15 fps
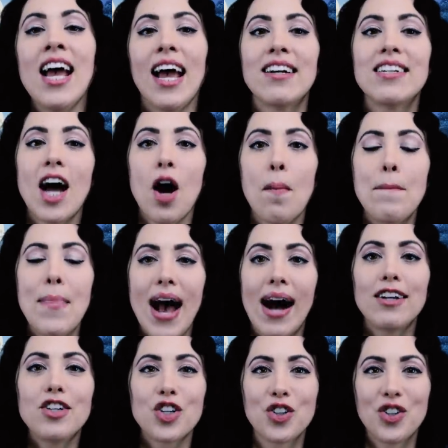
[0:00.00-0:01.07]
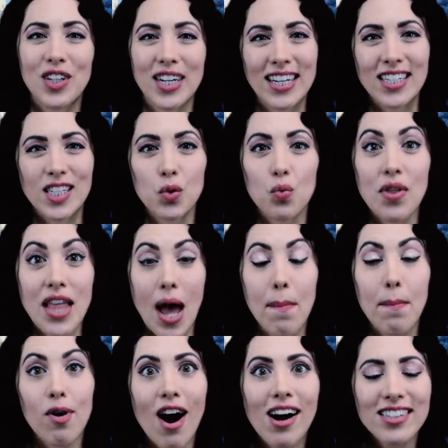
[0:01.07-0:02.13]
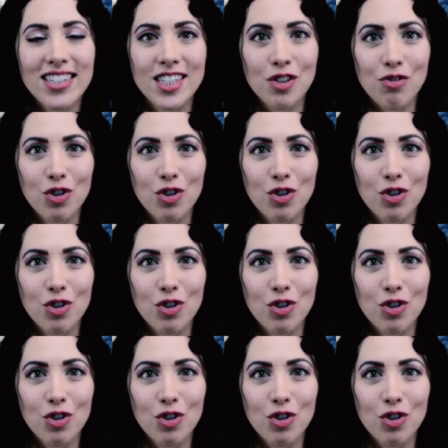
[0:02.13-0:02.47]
and how magical it is when that process